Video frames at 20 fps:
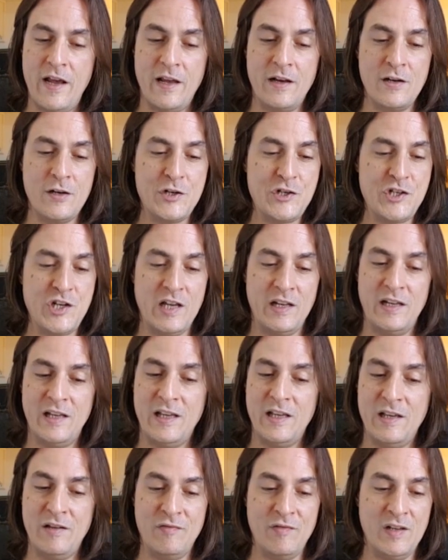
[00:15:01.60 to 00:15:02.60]
energetic
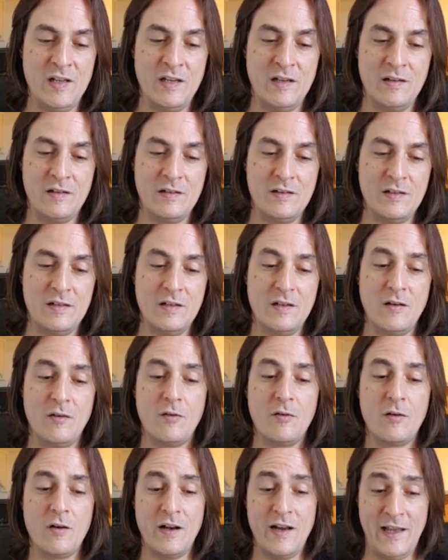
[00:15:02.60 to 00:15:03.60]
evening,
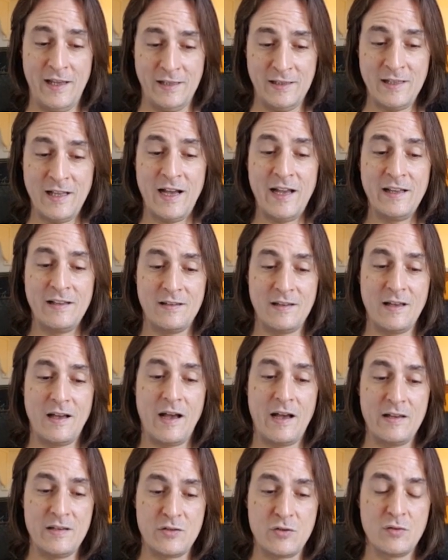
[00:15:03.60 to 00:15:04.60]
or late night,
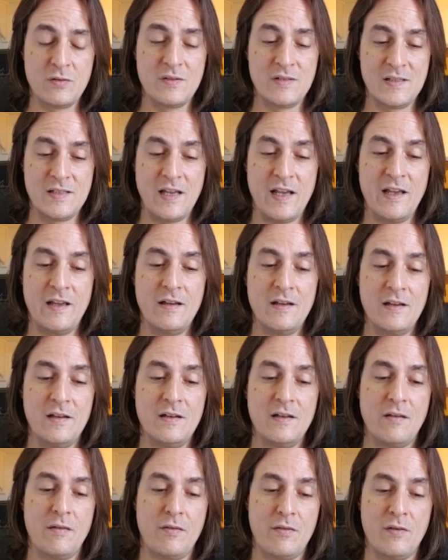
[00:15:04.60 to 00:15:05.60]
I should say,
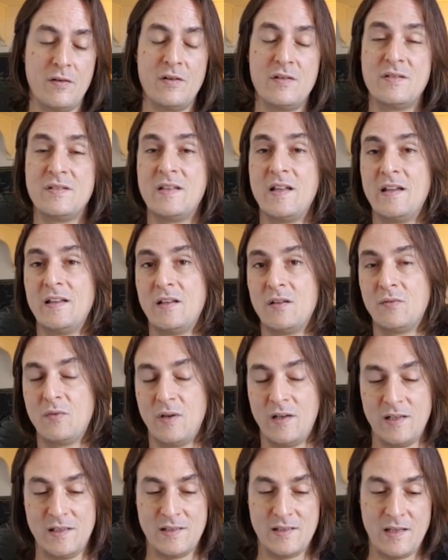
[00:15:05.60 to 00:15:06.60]
Thursday the
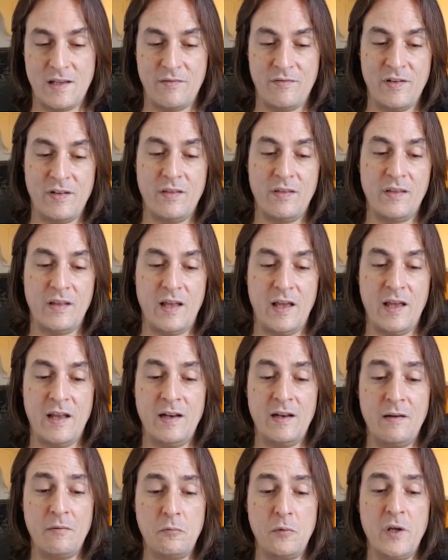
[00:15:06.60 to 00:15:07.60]
twenty-seventh,
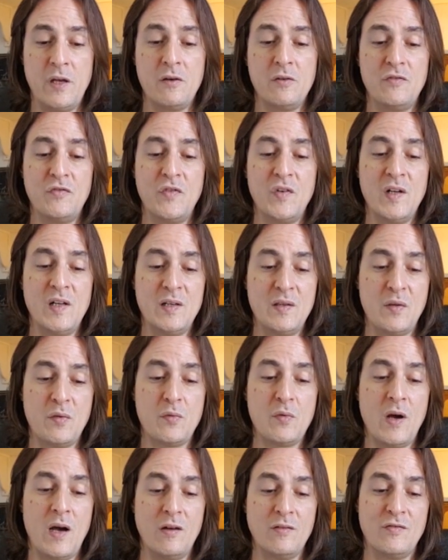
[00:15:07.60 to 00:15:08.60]
and we could feel it
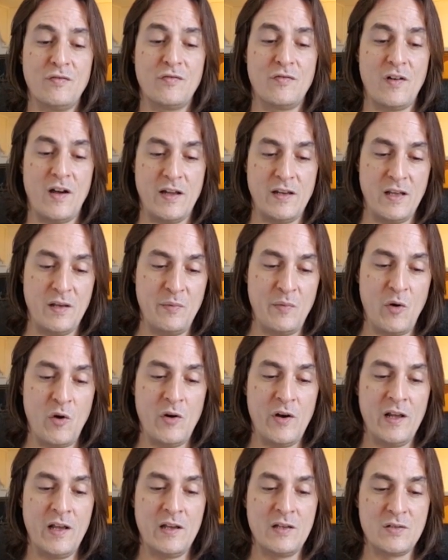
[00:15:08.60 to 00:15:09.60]
throughout Friday
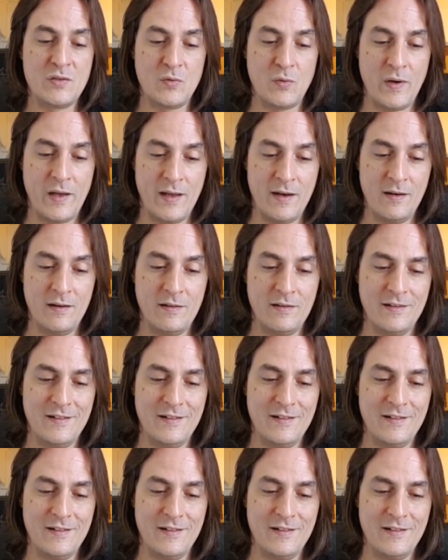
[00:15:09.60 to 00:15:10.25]
morning as well.